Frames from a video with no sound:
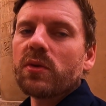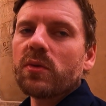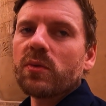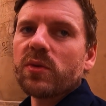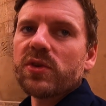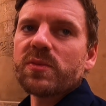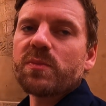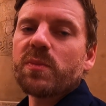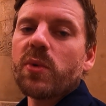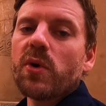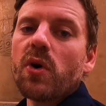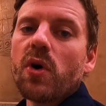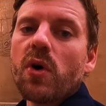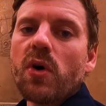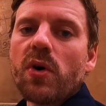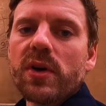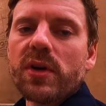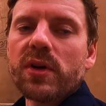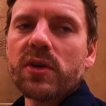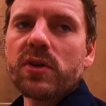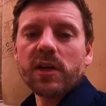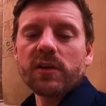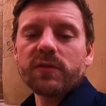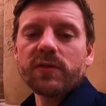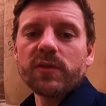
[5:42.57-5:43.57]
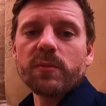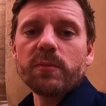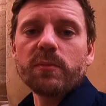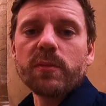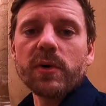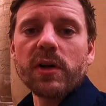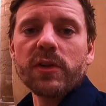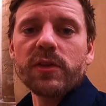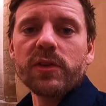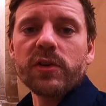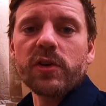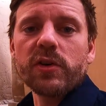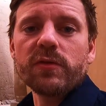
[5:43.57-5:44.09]
was born and kind of the
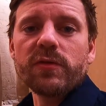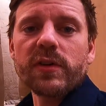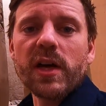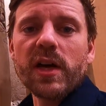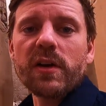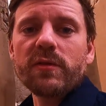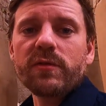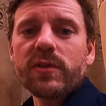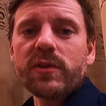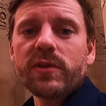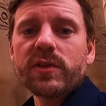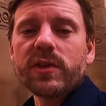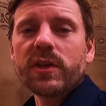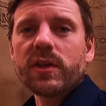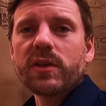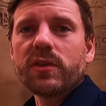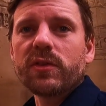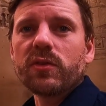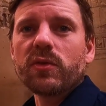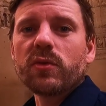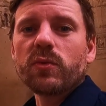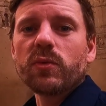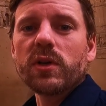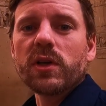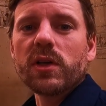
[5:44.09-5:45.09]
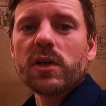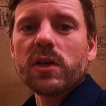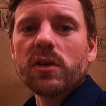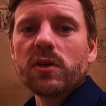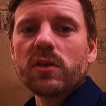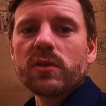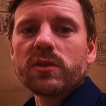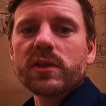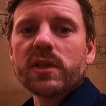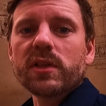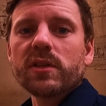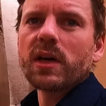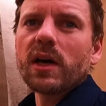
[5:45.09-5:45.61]
mother of everything in the
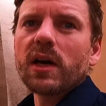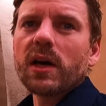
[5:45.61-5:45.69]
world.